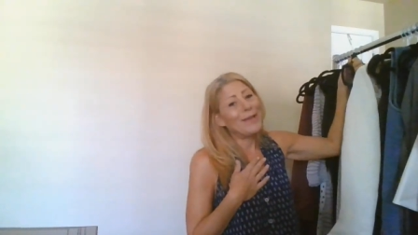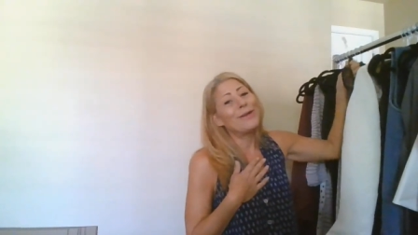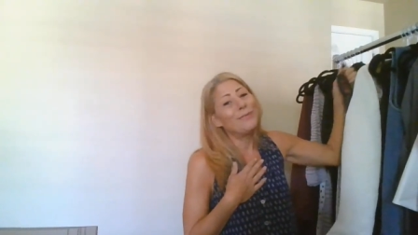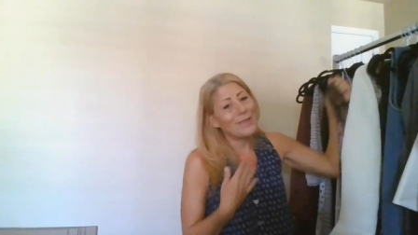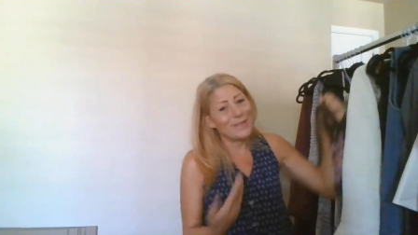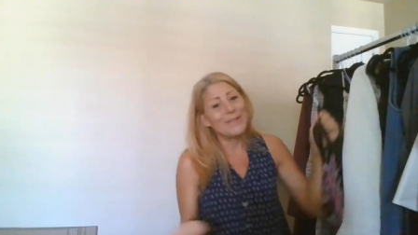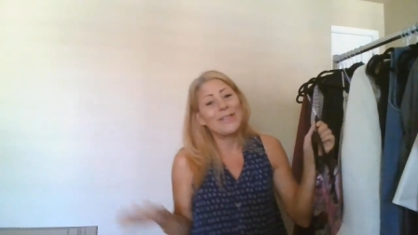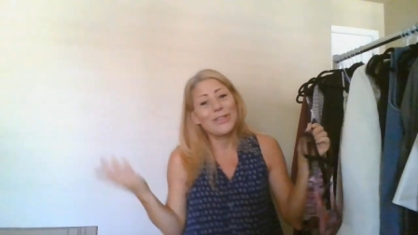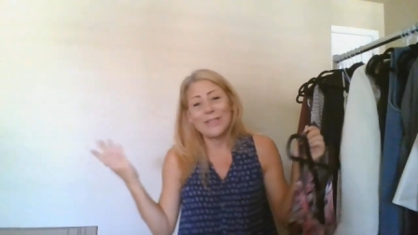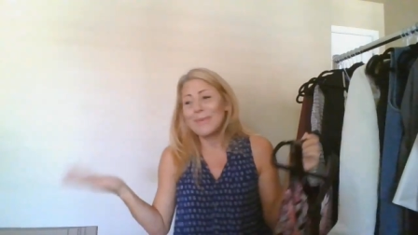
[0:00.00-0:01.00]
I couldn't
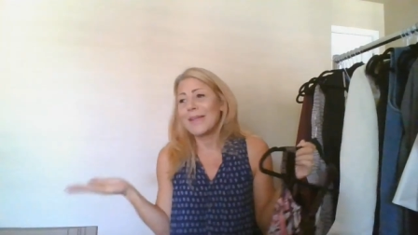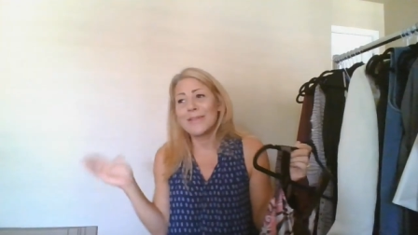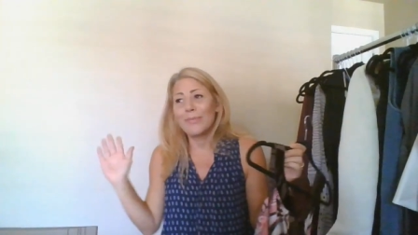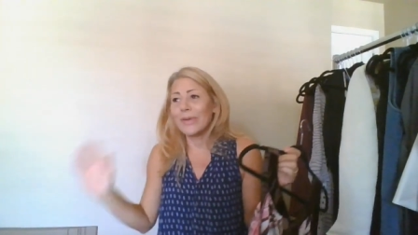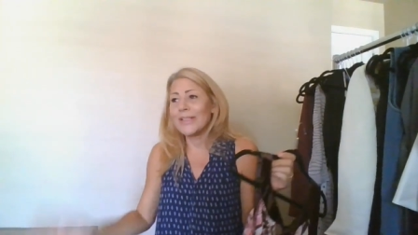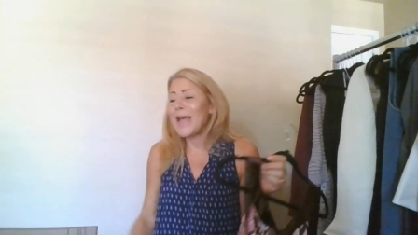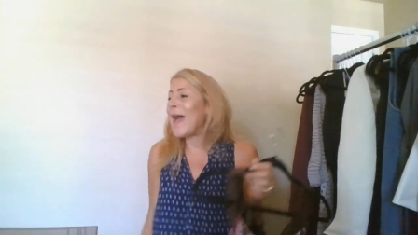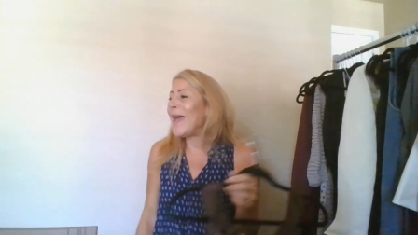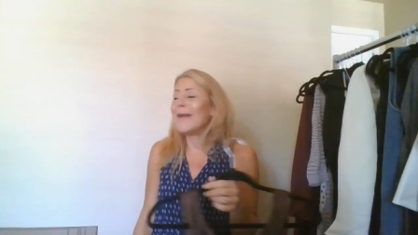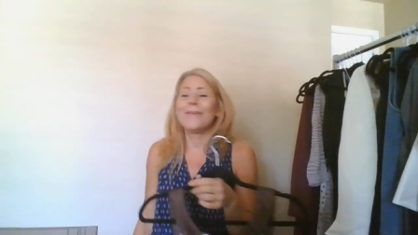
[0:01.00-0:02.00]
resist it just because of the print.
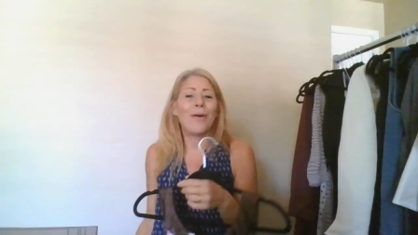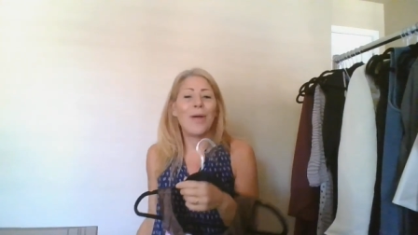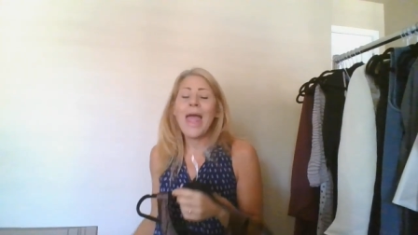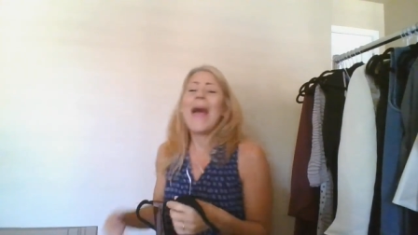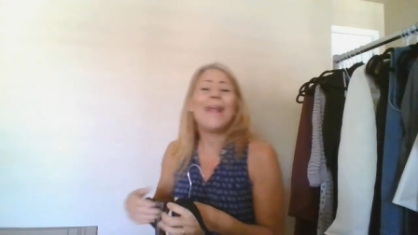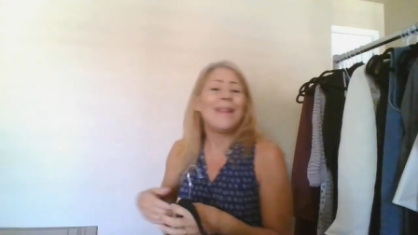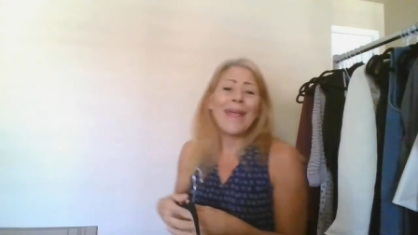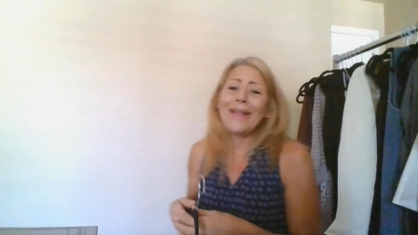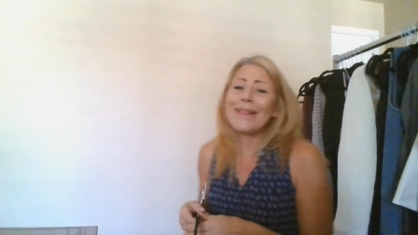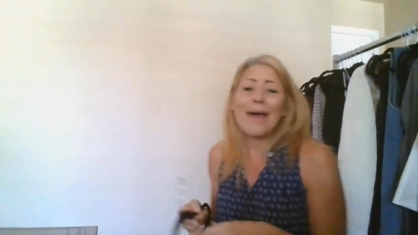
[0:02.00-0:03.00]
I don't know. I
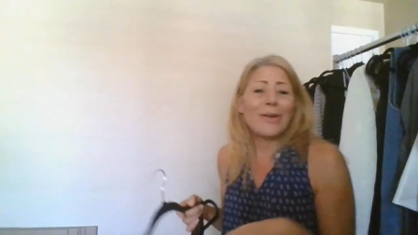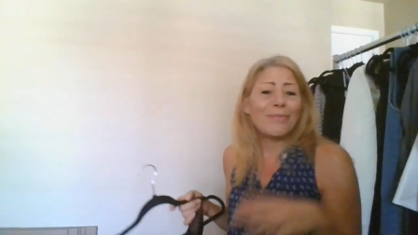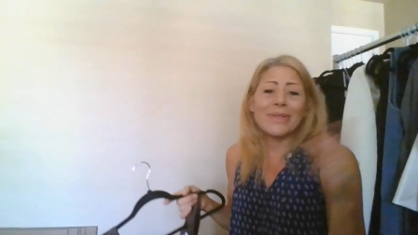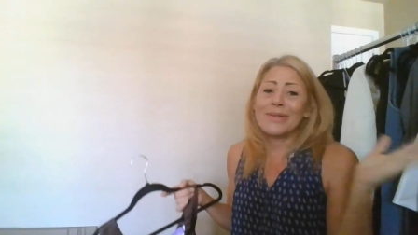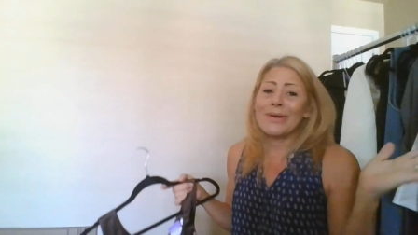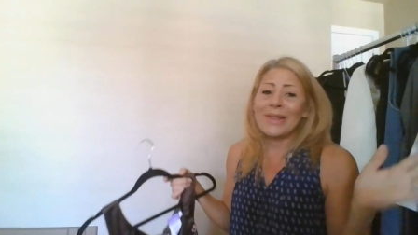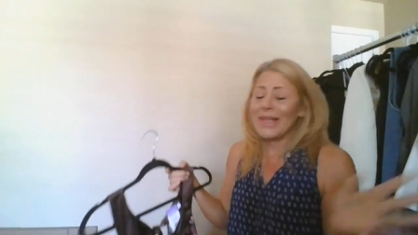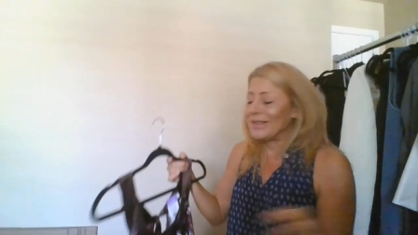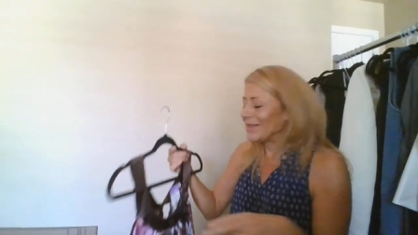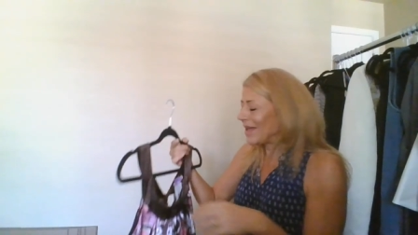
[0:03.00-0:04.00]
like loud and bizarre
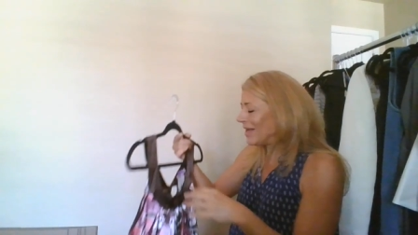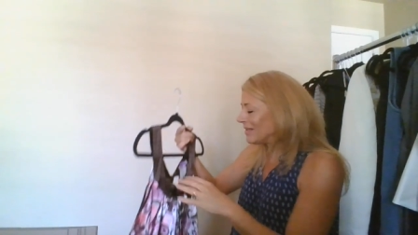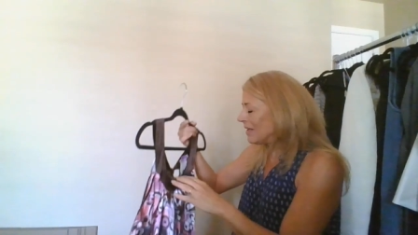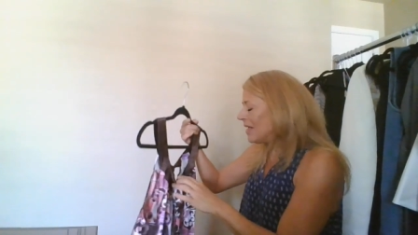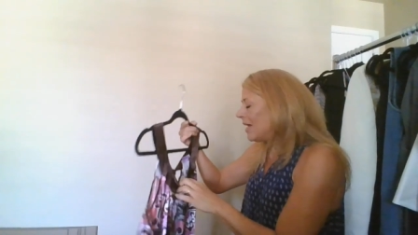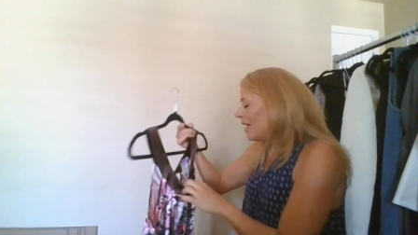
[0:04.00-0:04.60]
things, guys.